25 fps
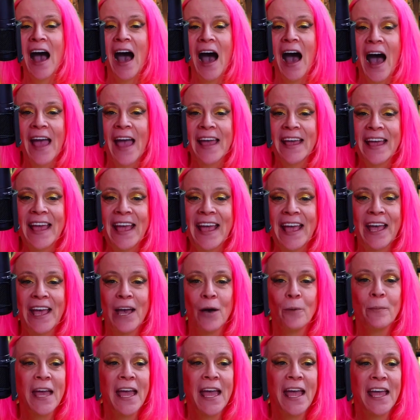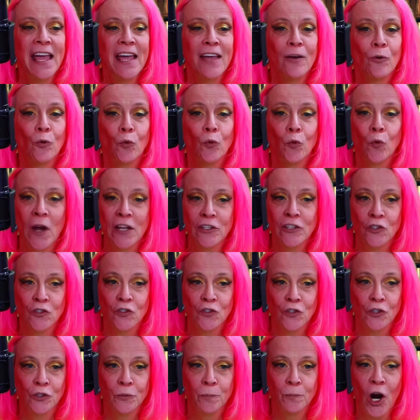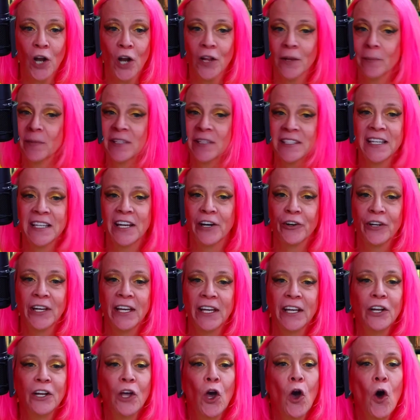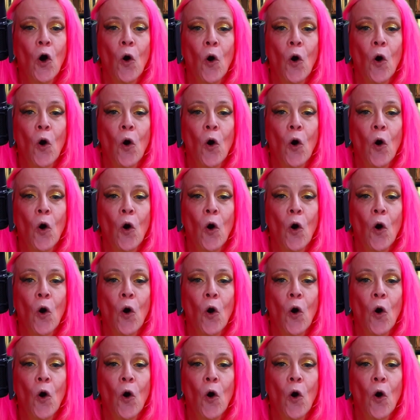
I am a registered parliamentarian